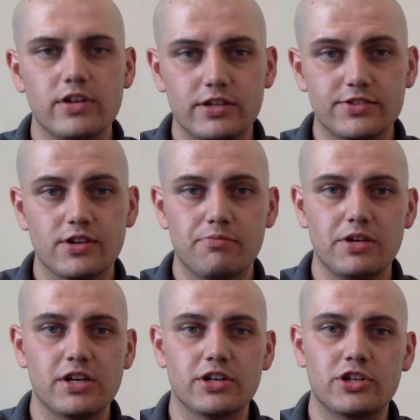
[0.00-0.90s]
Ivy's
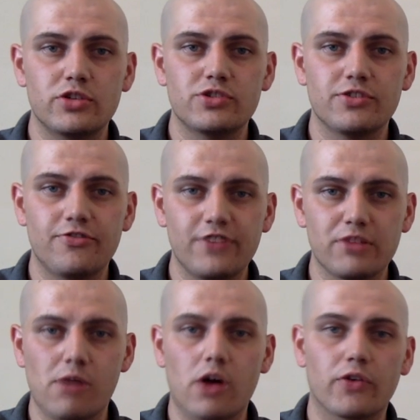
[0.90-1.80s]
being accused of
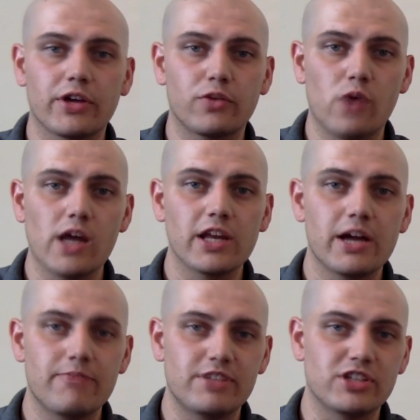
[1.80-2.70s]
fear-mongering and
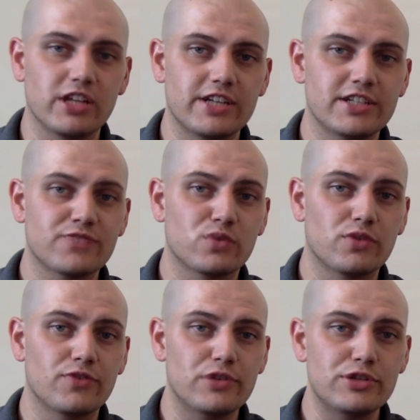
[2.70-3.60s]
riling up vigilantes
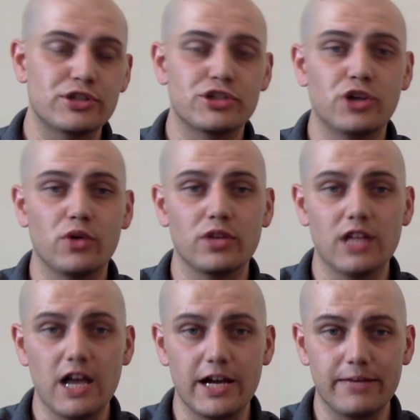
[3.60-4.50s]
for refusing to toe
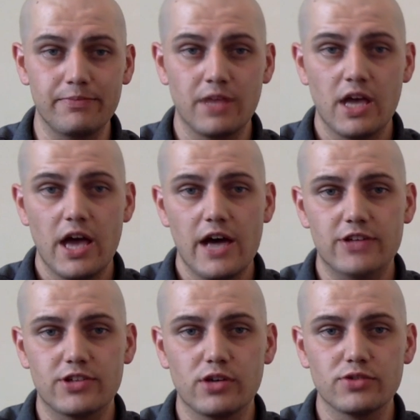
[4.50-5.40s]
the line,
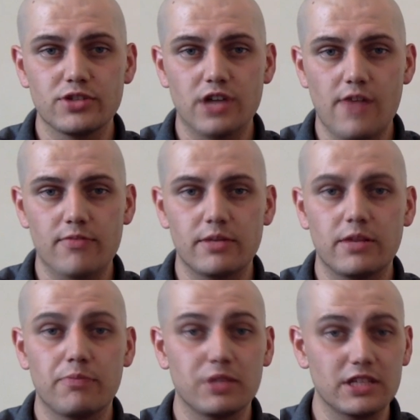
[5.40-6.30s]
as those in
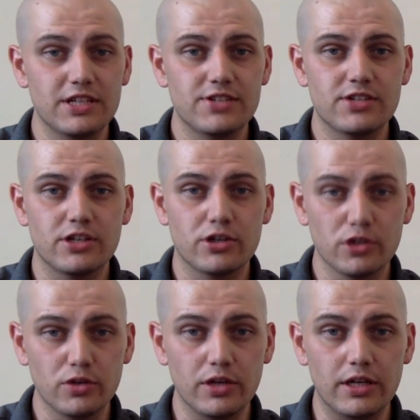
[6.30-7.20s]
government, police
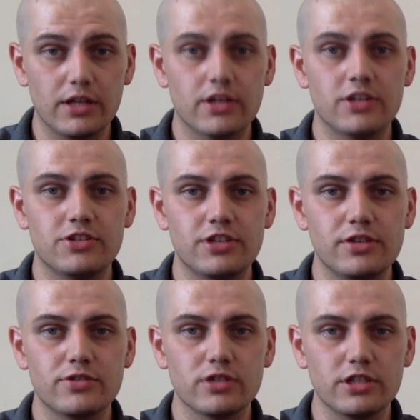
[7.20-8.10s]
included,
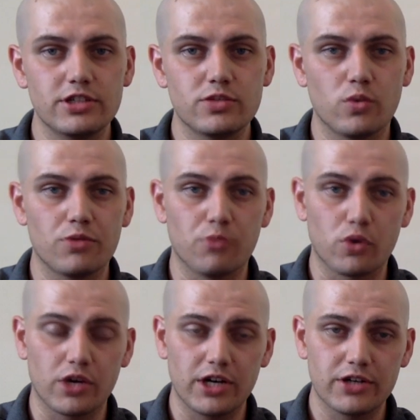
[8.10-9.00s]
continue to lean toward
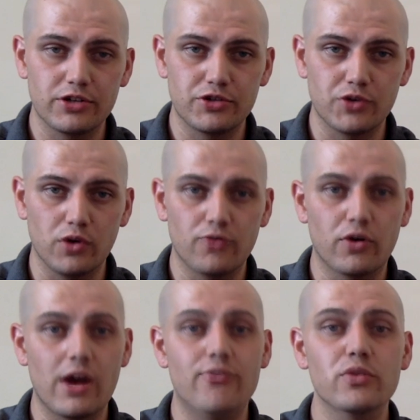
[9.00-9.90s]
more gun control
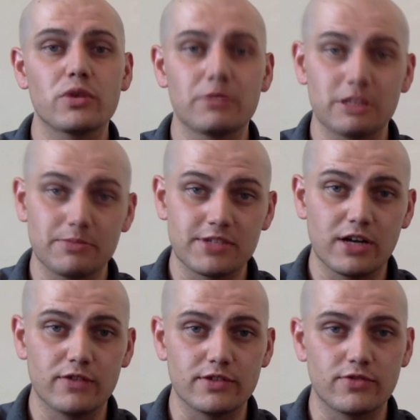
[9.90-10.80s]
for everyone but
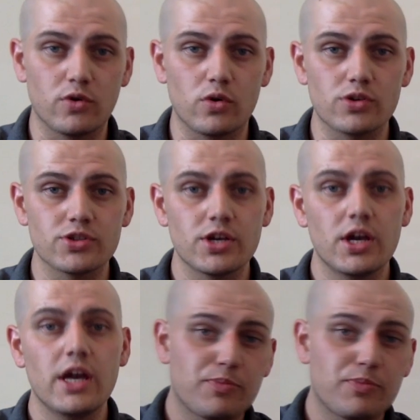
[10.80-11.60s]
themselves, of course.